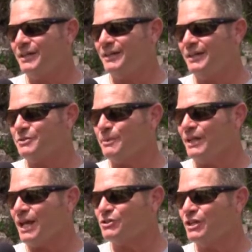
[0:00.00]
As
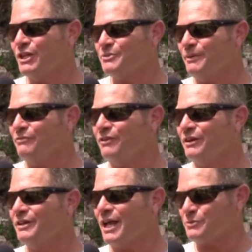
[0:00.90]

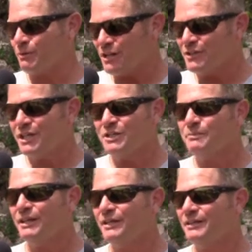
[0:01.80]
president, it's
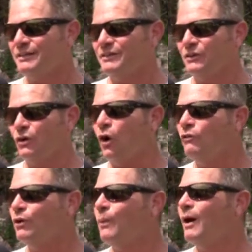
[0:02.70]
been
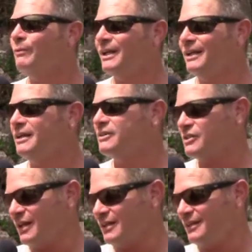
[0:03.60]
overwhelmingly
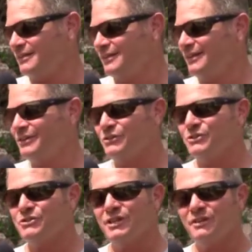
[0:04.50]
exciting
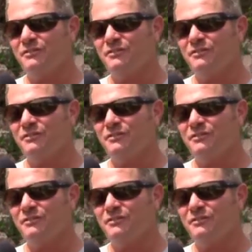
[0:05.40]
to see the